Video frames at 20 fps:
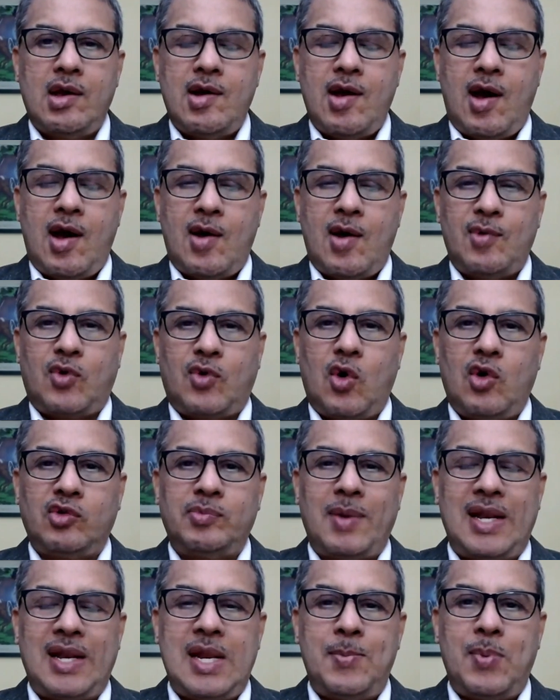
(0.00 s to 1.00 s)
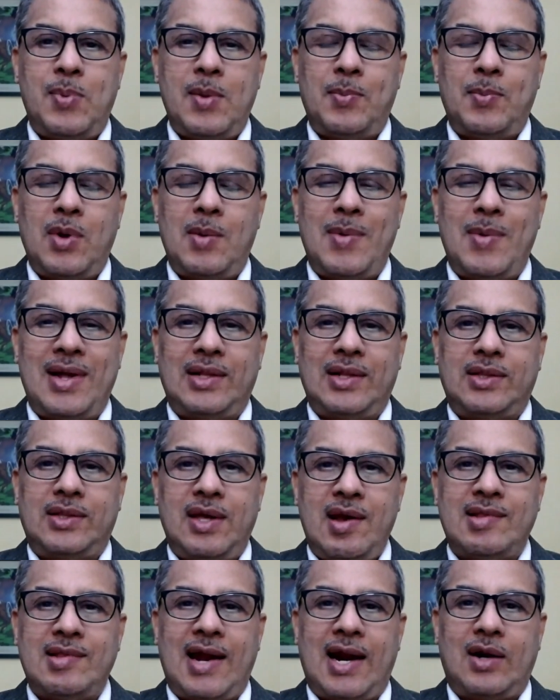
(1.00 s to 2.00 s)
Of course, many people may
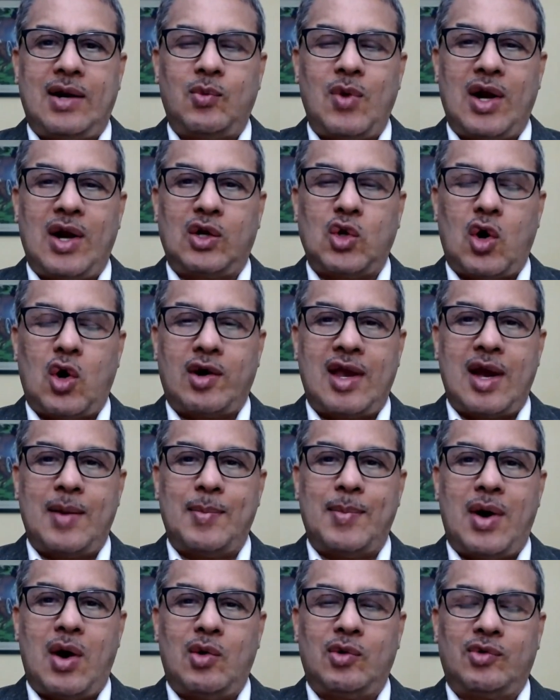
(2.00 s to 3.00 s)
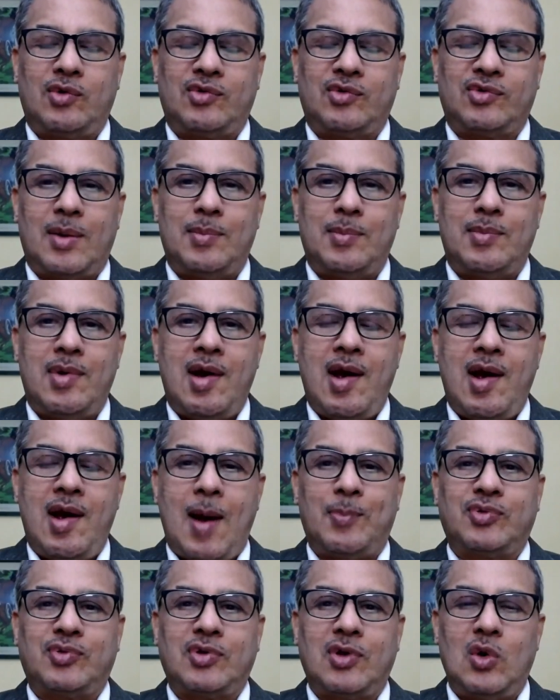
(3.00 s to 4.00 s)
think that we are talking about some
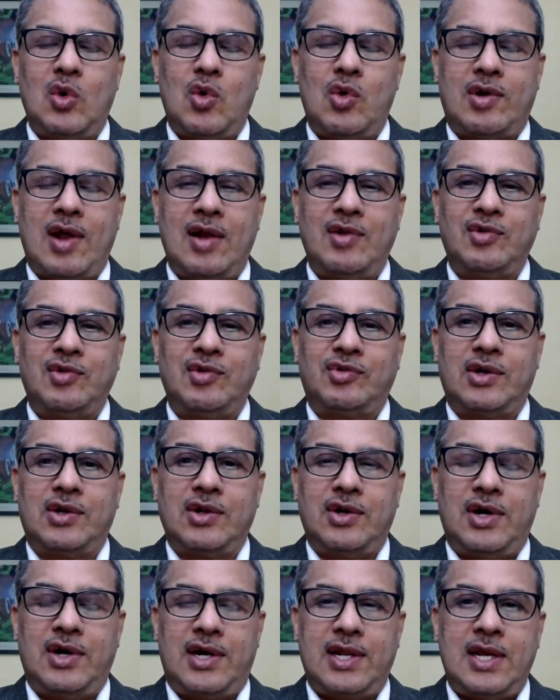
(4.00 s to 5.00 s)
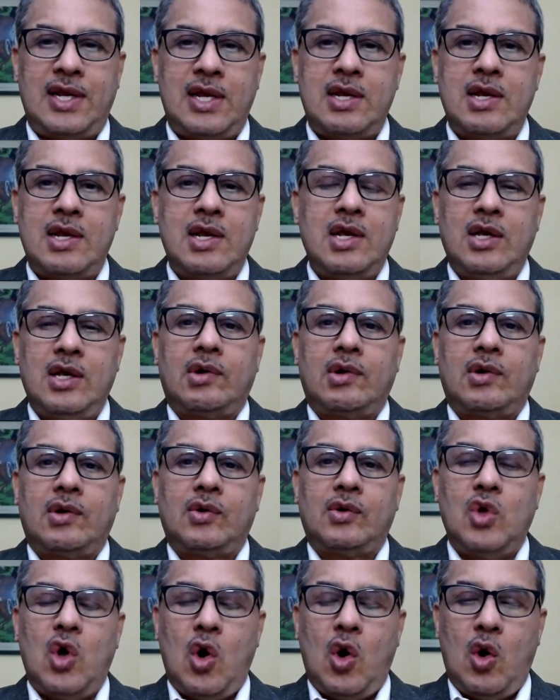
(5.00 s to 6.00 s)
absolute uncertainty.
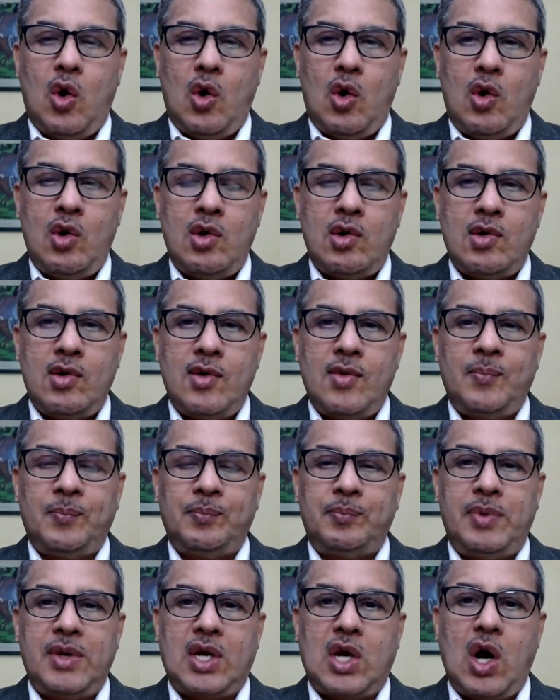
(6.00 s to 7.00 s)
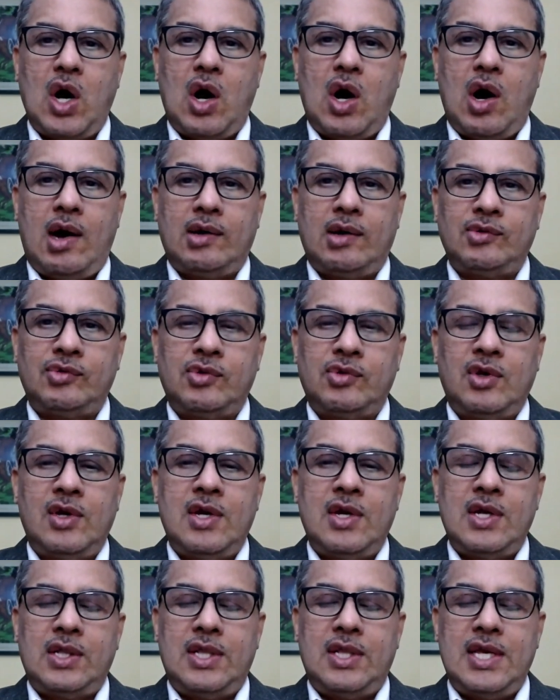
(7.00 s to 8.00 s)
No, because
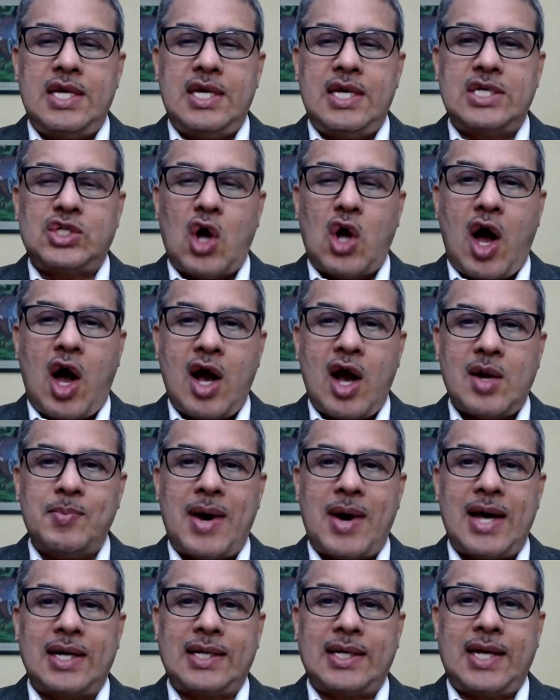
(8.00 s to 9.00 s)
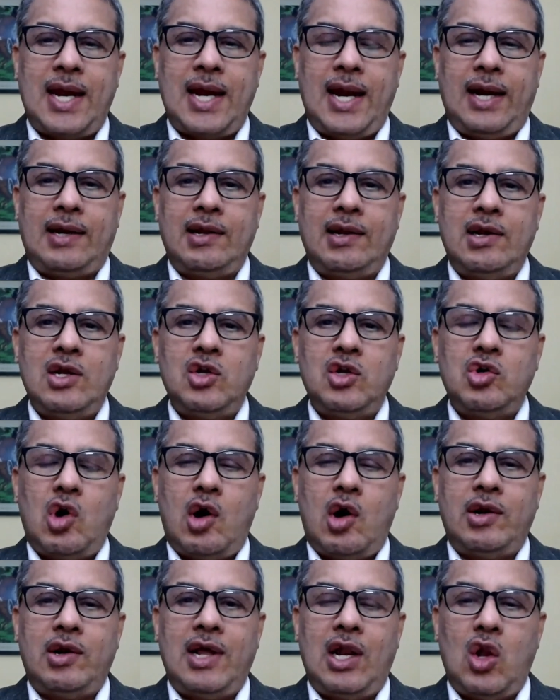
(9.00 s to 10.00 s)
the stock market
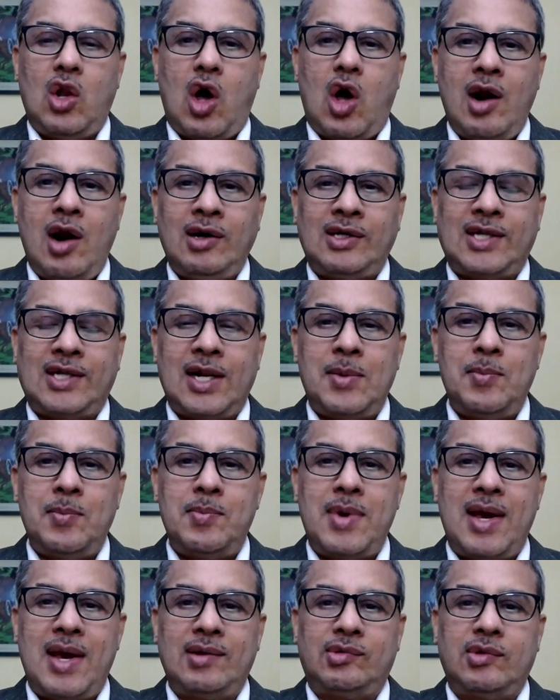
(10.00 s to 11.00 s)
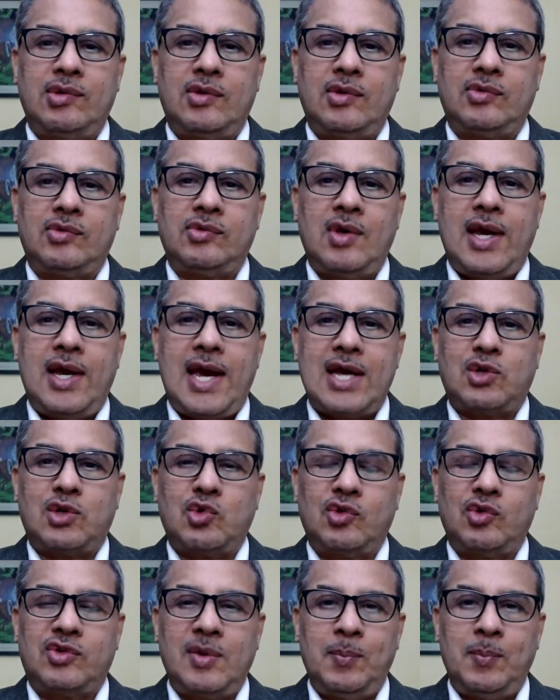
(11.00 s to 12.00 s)
on a long-term basis has to
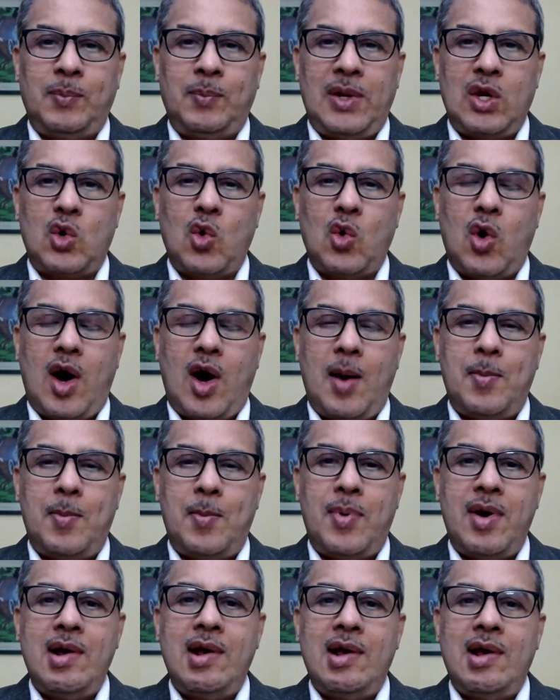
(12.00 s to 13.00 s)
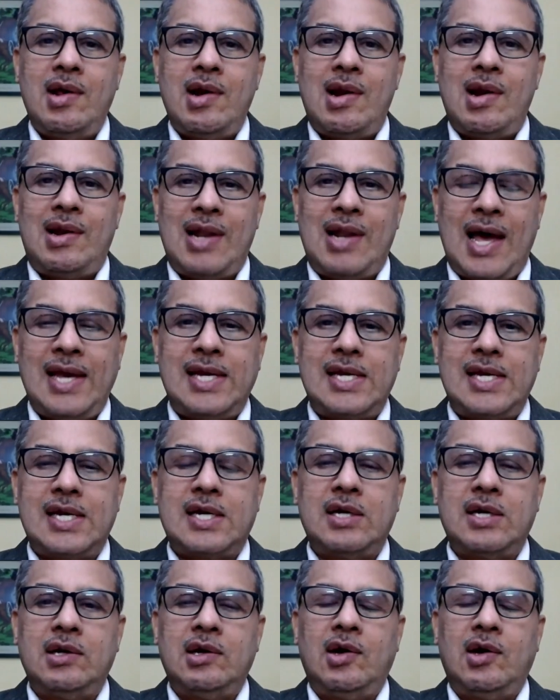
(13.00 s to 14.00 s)
simply go up like
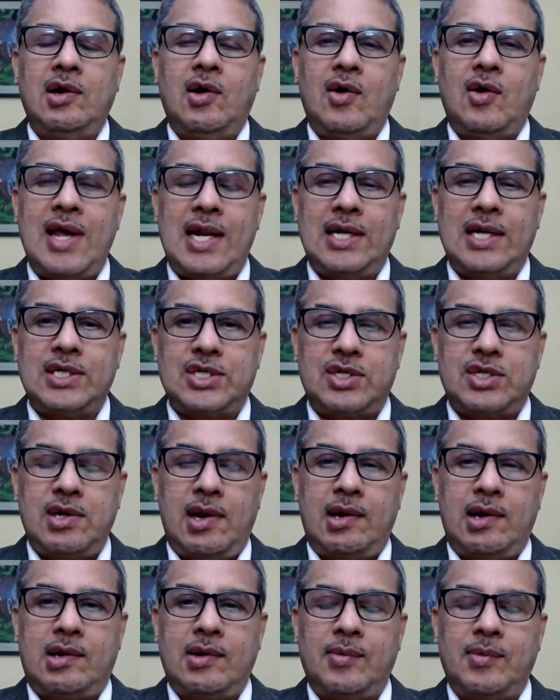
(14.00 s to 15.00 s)
real estate.